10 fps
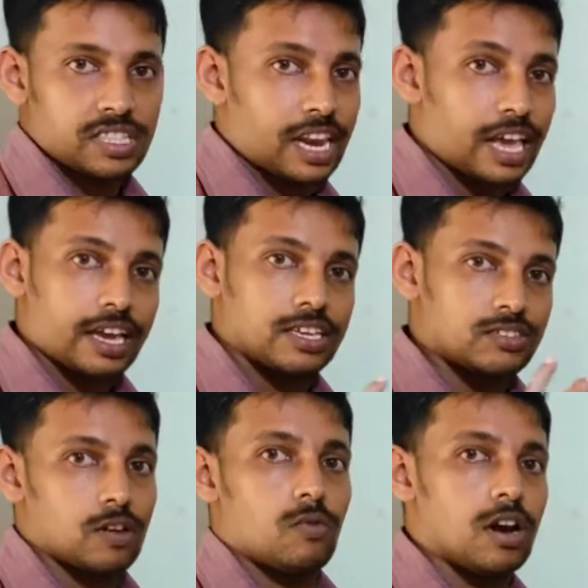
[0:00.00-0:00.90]
They lack a
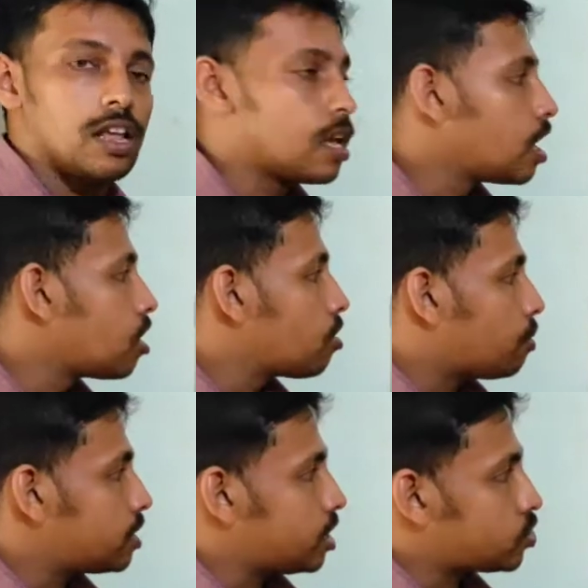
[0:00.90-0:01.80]
cell wall,
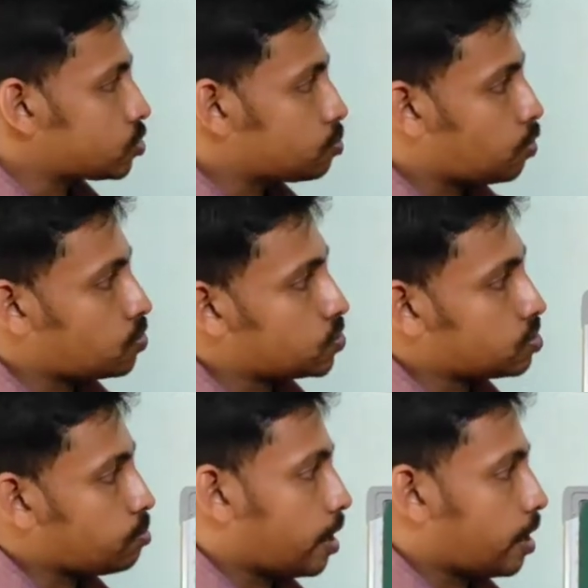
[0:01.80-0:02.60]
but their spores